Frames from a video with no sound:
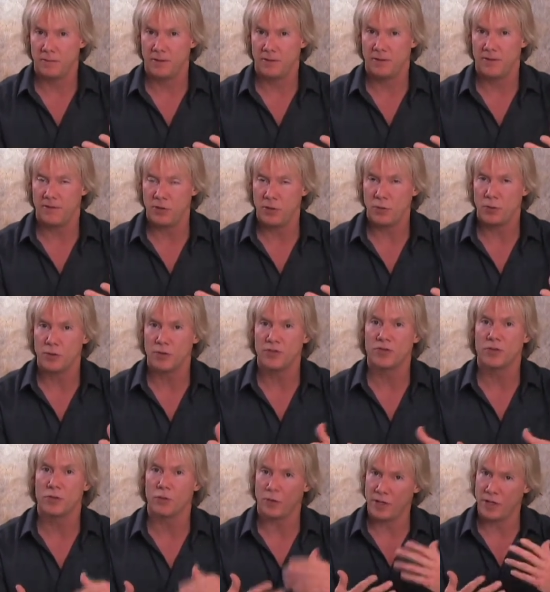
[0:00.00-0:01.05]
the
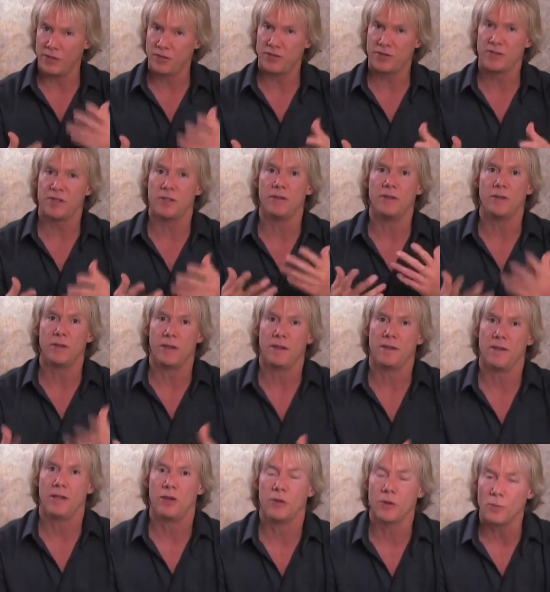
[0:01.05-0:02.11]
viewers who are interested in
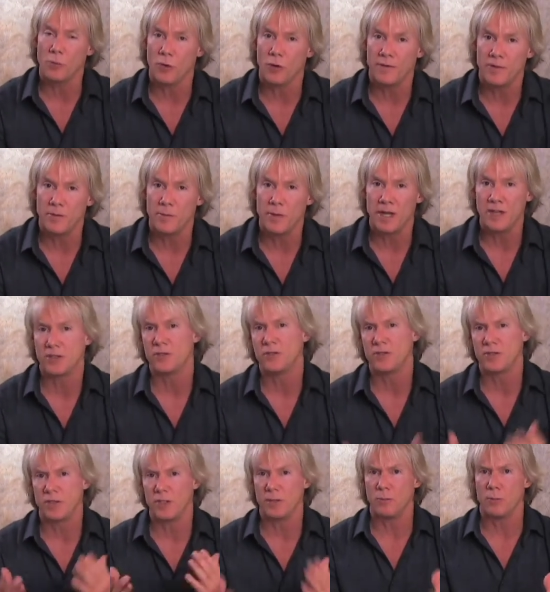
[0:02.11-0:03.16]
hearing more information or
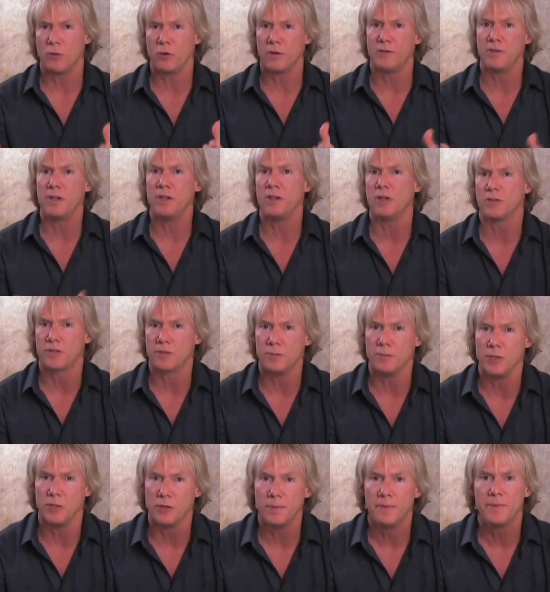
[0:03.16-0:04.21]
seeing more videos from
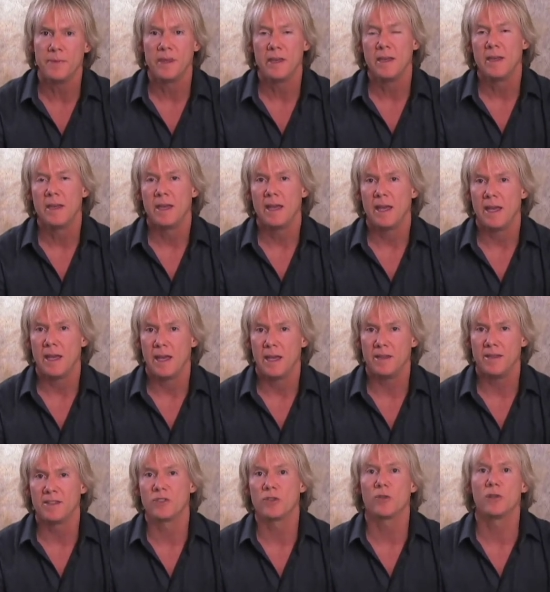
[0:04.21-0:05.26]
you
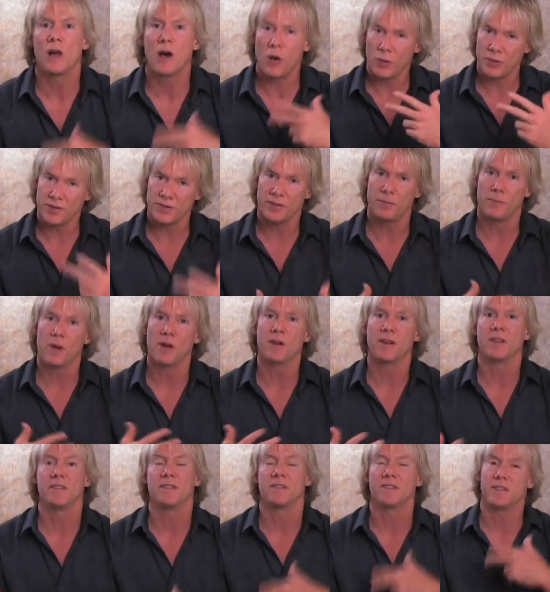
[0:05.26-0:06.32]
and this will allow us to
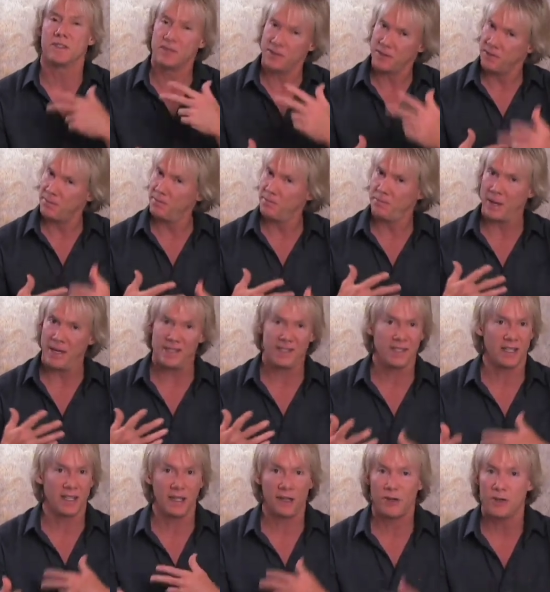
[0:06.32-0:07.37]
market. This is
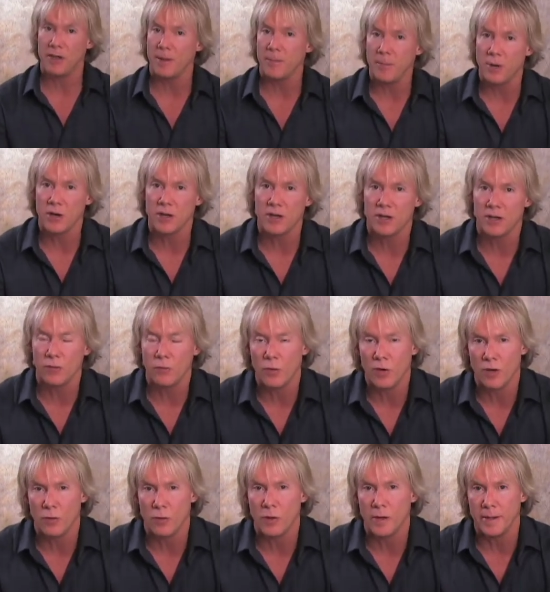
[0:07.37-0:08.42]
basic internet marketing
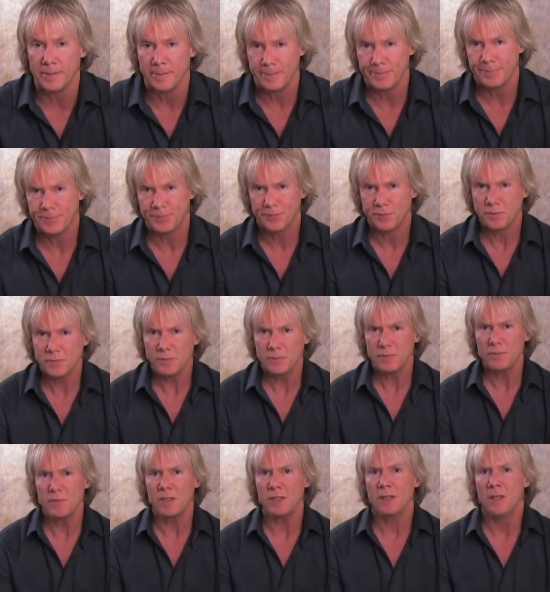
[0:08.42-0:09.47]
101.
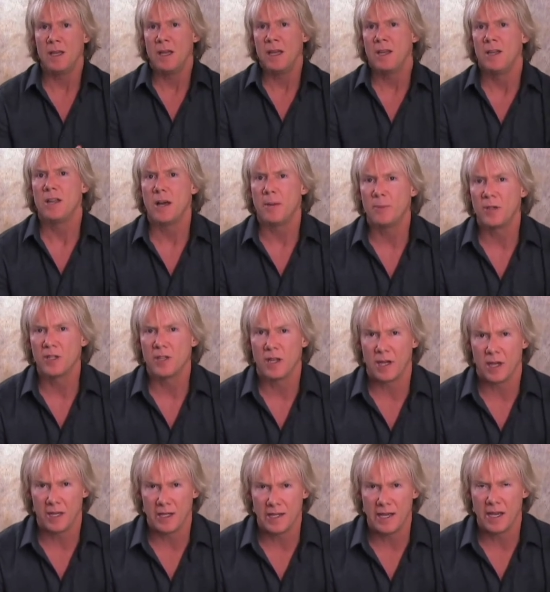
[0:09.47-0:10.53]
Now I'm going to
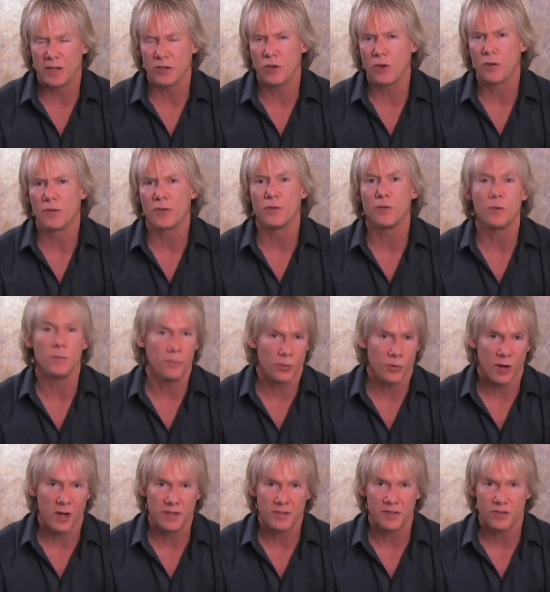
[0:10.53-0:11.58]
again go through in
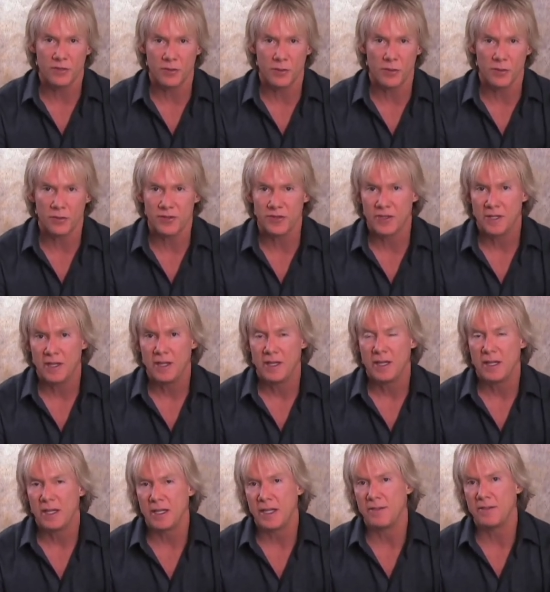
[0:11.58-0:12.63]
broad strokes
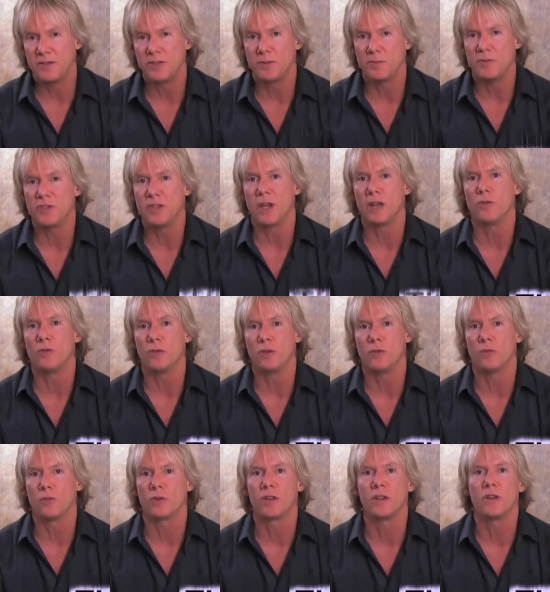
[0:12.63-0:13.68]
and give you some
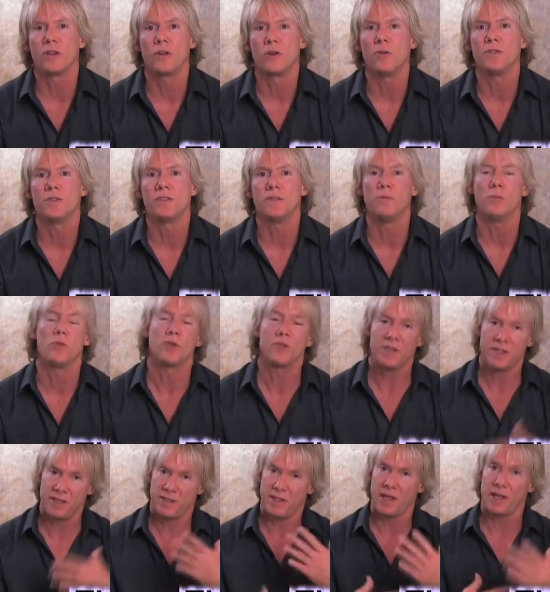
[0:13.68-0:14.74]
general. We're going to go into more
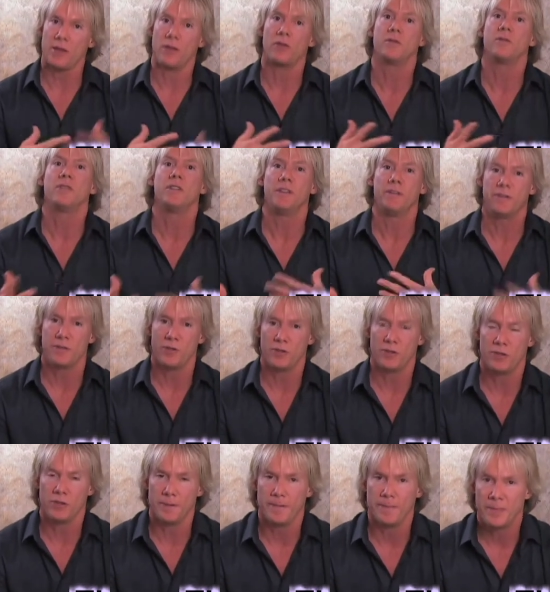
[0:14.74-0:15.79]
detail in the
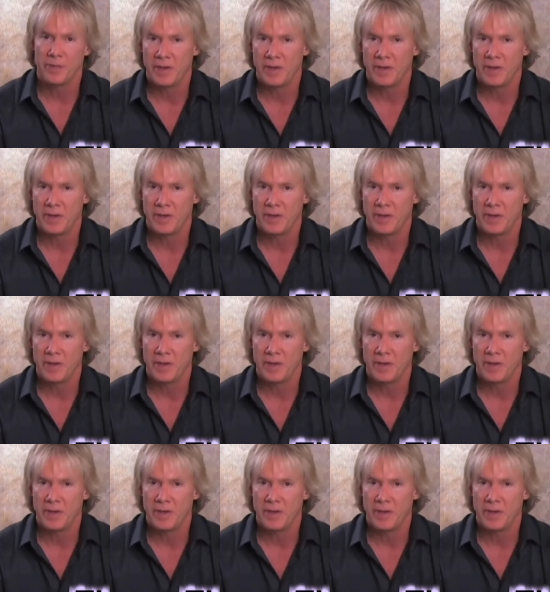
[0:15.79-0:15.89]
future.